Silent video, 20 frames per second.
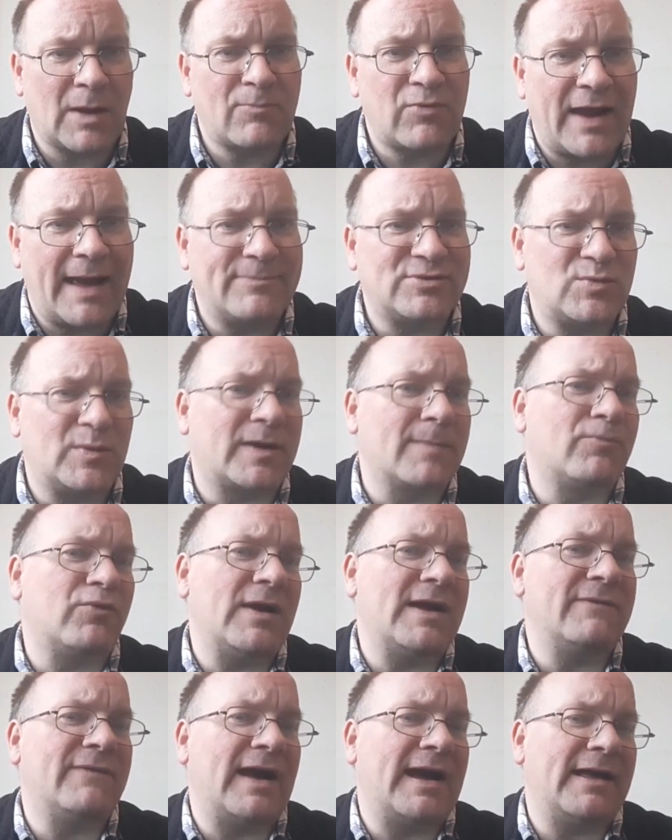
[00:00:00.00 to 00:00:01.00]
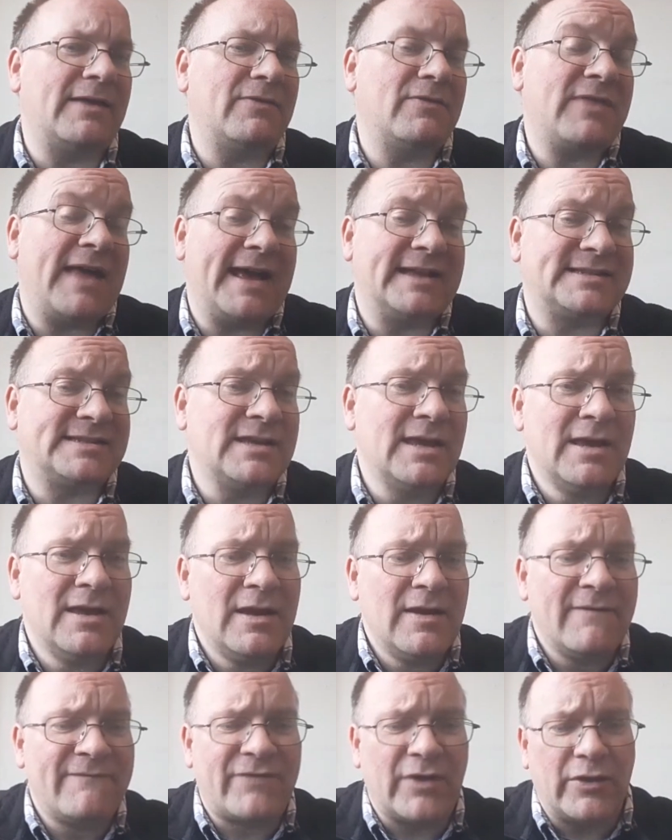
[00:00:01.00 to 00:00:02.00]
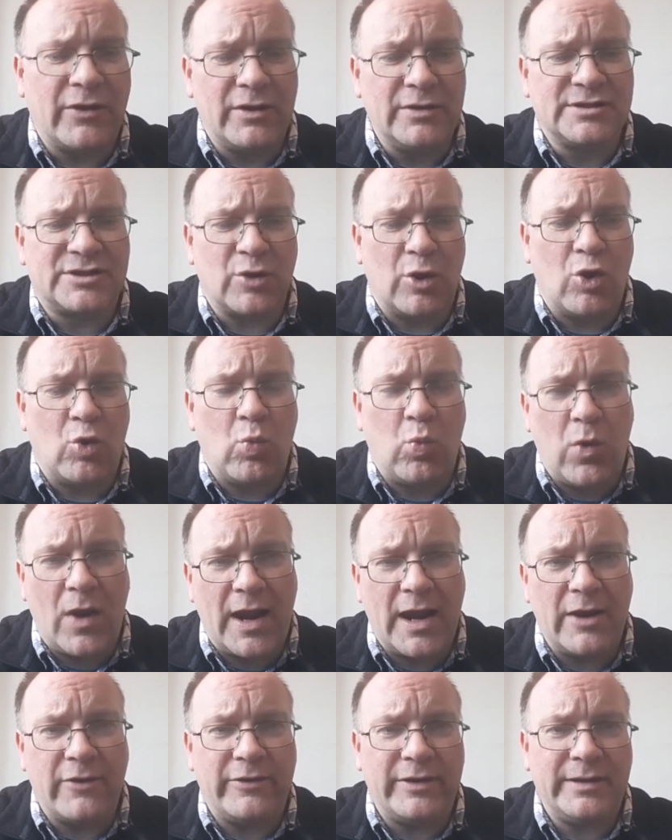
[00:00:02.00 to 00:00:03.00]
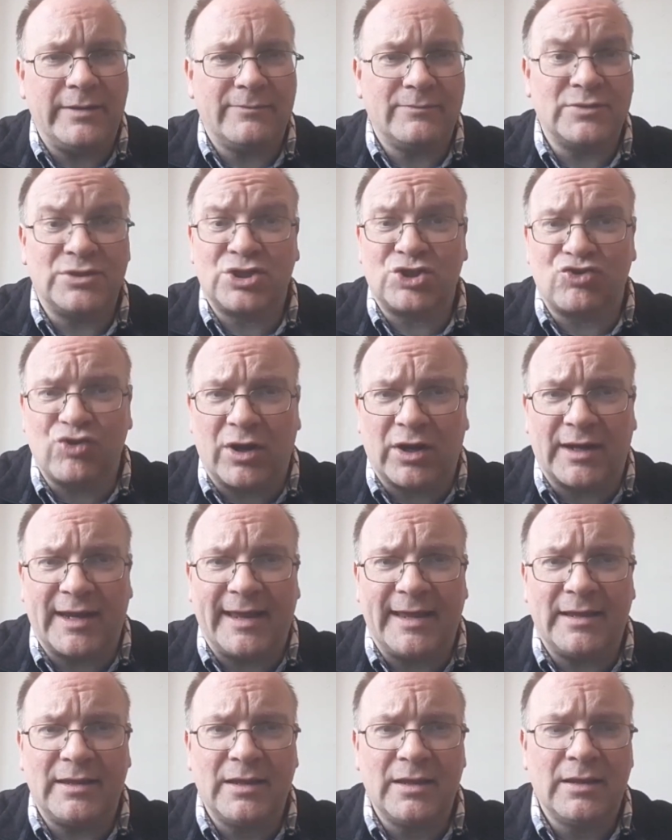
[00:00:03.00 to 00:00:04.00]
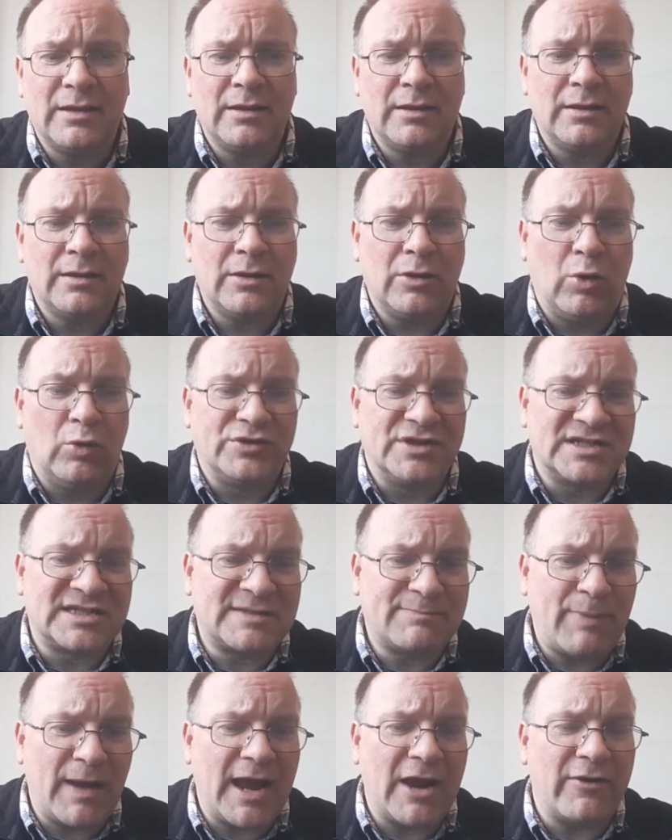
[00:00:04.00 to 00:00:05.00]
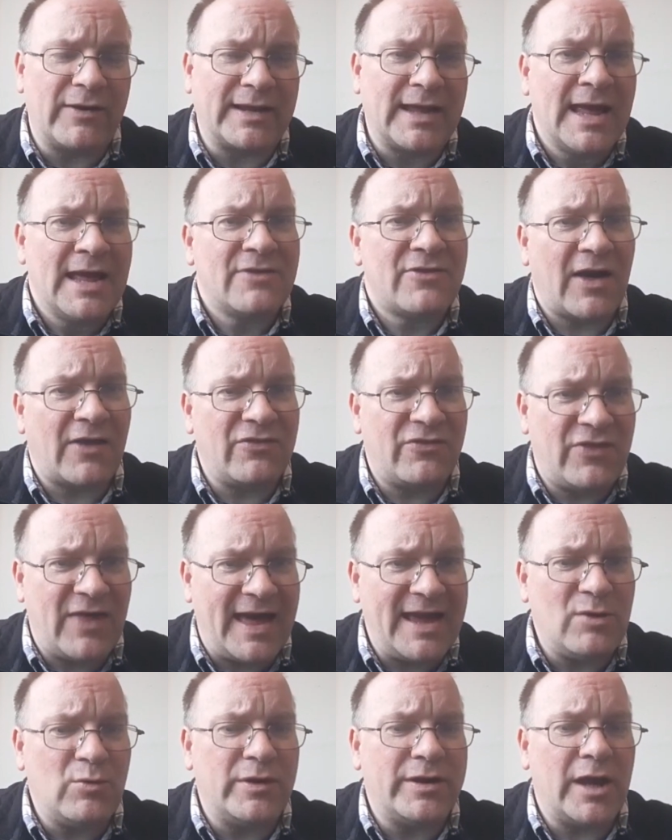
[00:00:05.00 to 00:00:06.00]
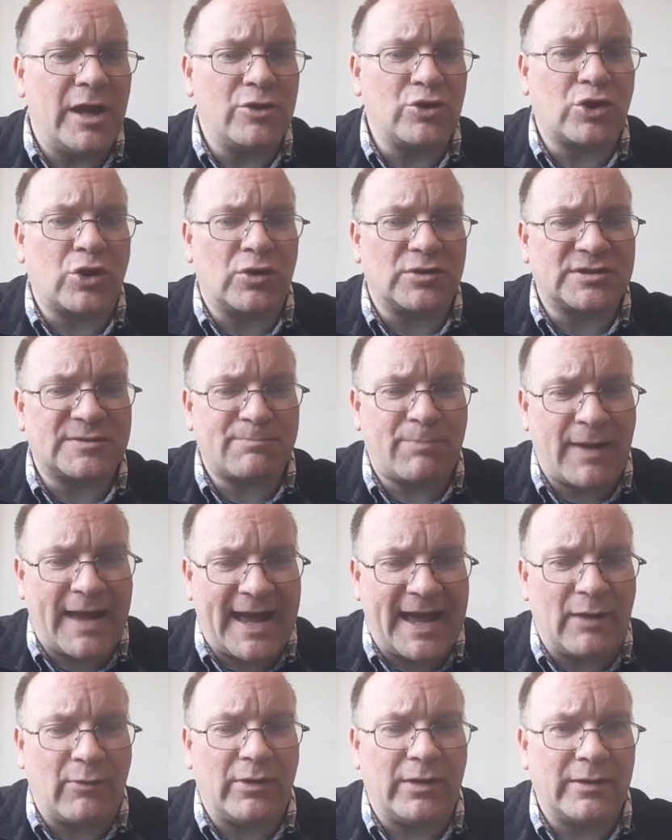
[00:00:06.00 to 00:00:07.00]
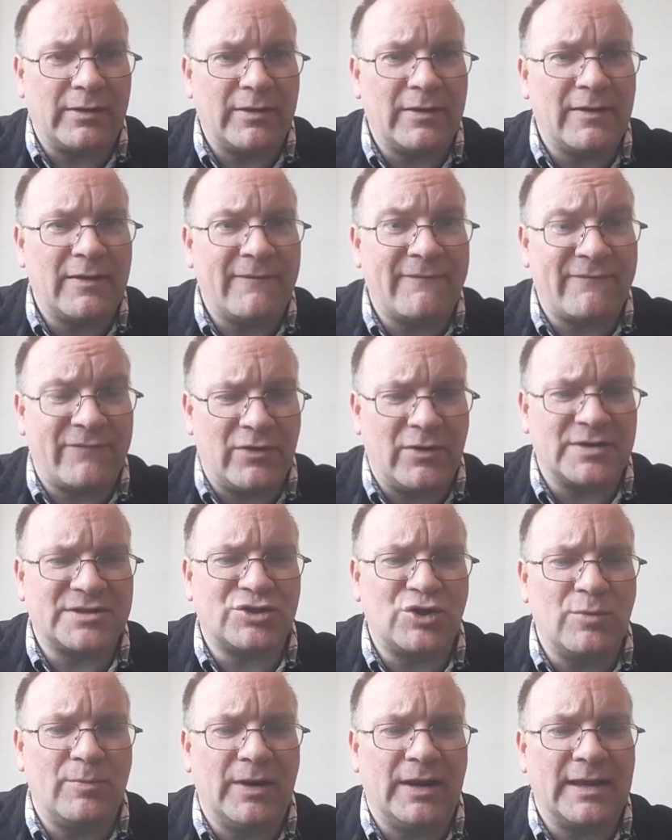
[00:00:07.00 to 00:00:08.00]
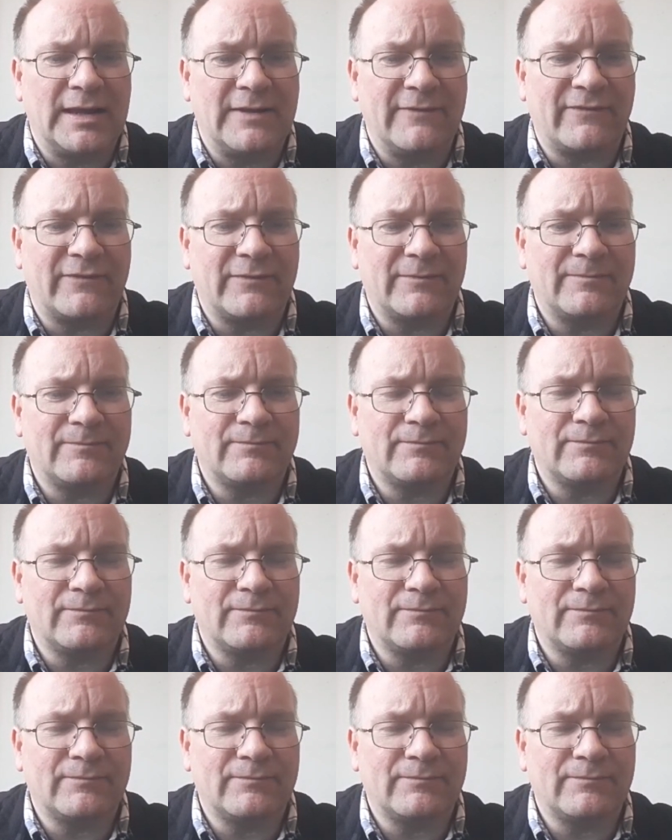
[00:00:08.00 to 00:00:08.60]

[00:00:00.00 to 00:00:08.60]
Perhaps we can pray that for those who are weary, struggling, or despairing, that they will know God's power for us who believe.